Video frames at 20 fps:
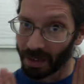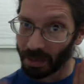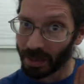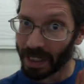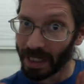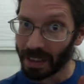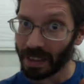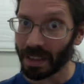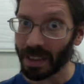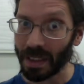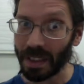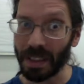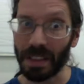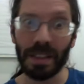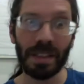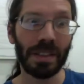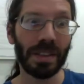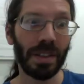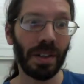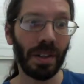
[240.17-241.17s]
I'll be cleaning
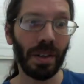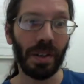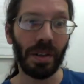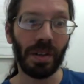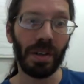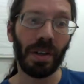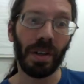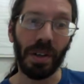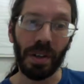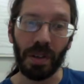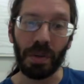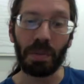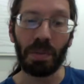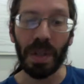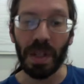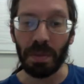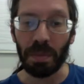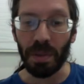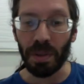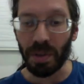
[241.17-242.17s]
this code, all you
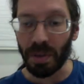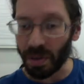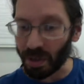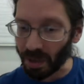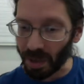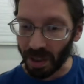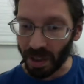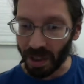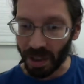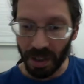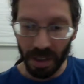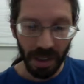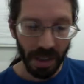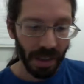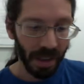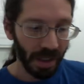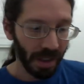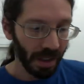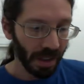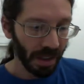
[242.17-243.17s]
people who are,
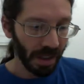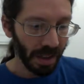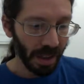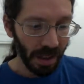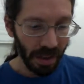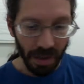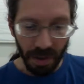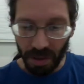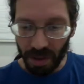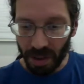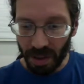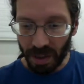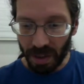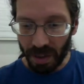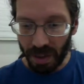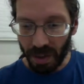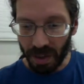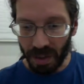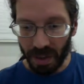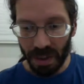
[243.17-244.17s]
you know,
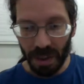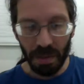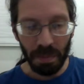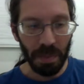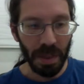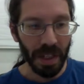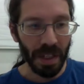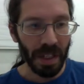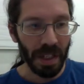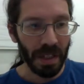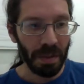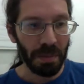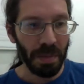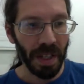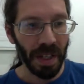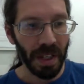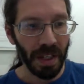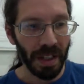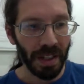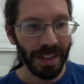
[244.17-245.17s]
nitpicky
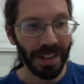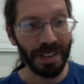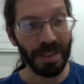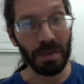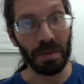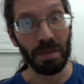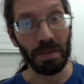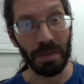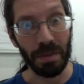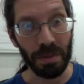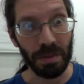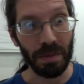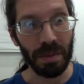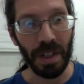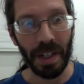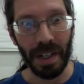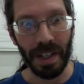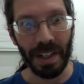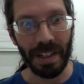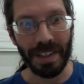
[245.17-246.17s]
about root
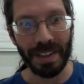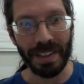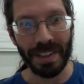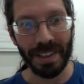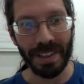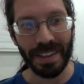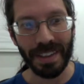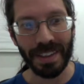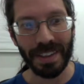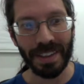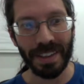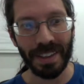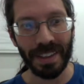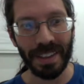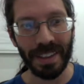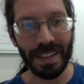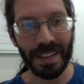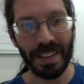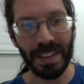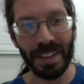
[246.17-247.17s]
access
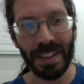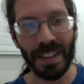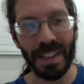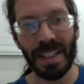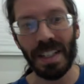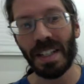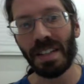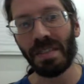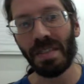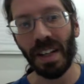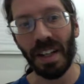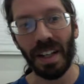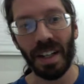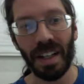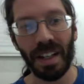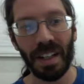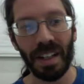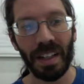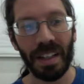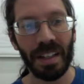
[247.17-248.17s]
and the
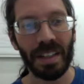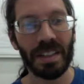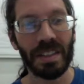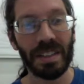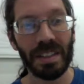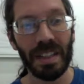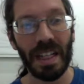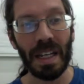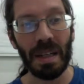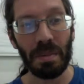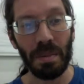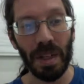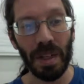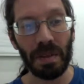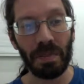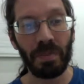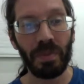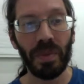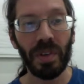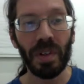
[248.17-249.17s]
eval
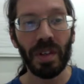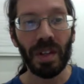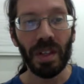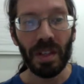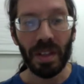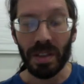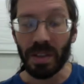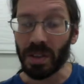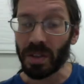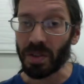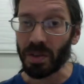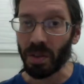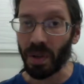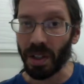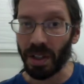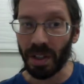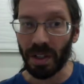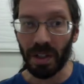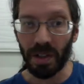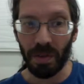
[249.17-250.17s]
statement. This is
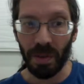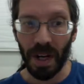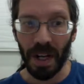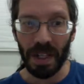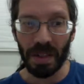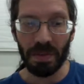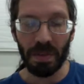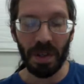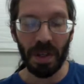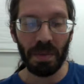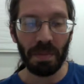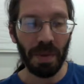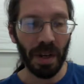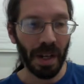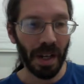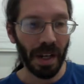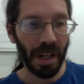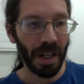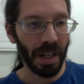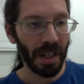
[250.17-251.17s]
running on a Raspberry
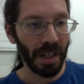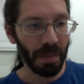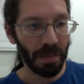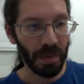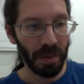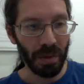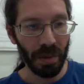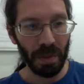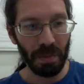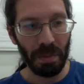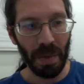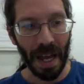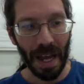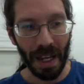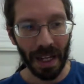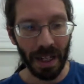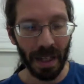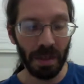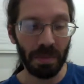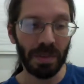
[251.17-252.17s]
Pi. I'm doing
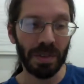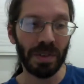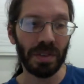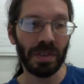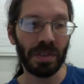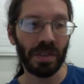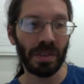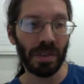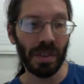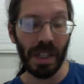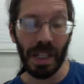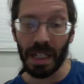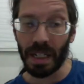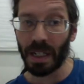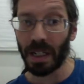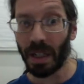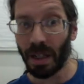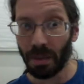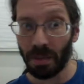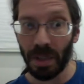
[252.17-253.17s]
backups to
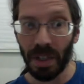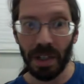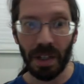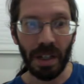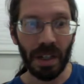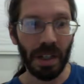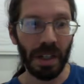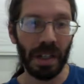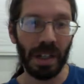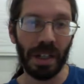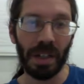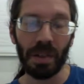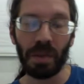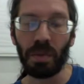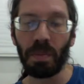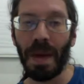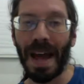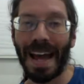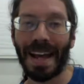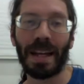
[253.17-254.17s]
GitHub, and I can do
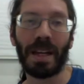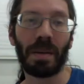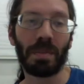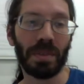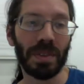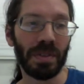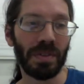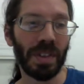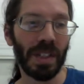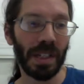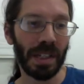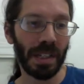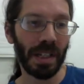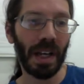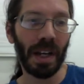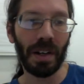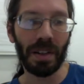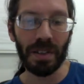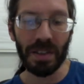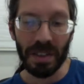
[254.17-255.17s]
backups of the
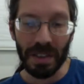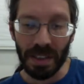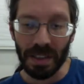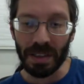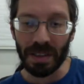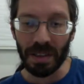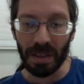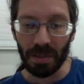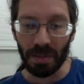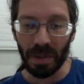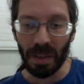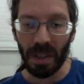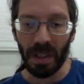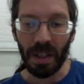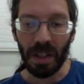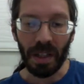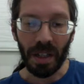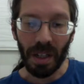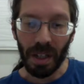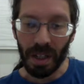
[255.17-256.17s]
entire system.
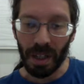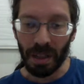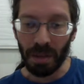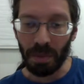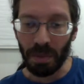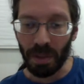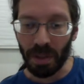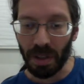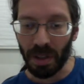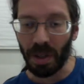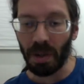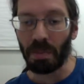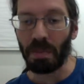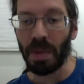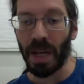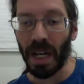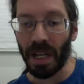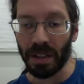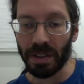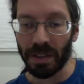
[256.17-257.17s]
I am
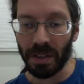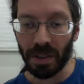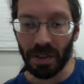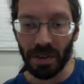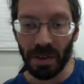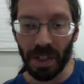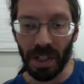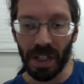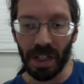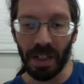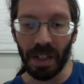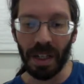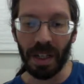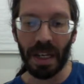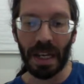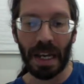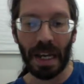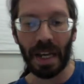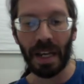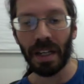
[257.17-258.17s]
about to create a
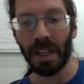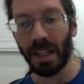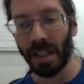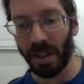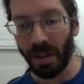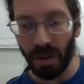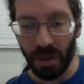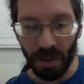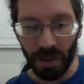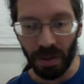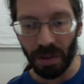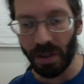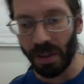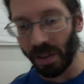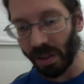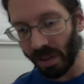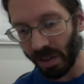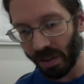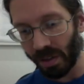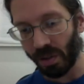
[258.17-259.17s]
hacking hole you
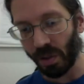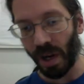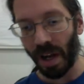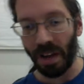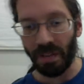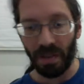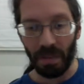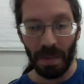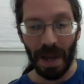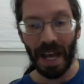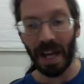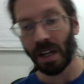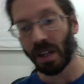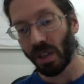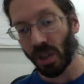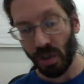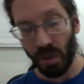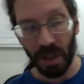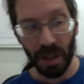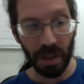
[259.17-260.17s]
could drive a Mack
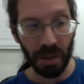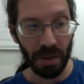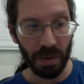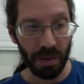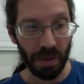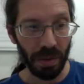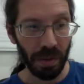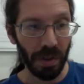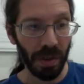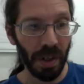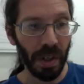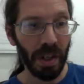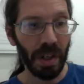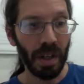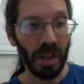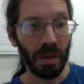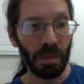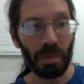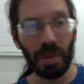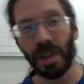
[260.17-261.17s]
truck through,
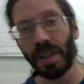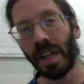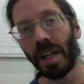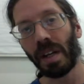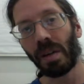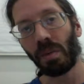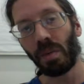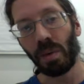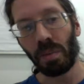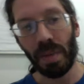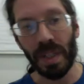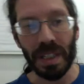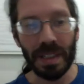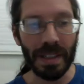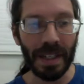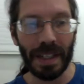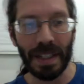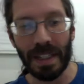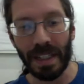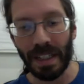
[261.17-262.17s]
but then we'll be
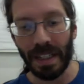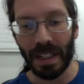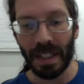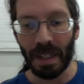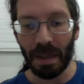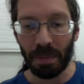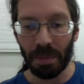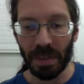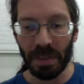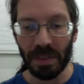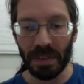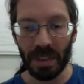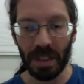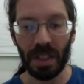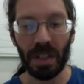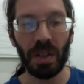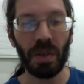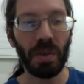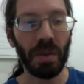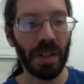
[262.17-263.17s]
tightening it up and
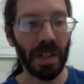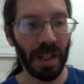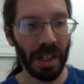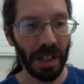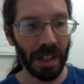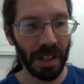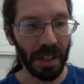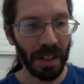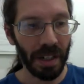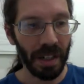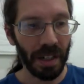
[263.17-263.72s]
securing it.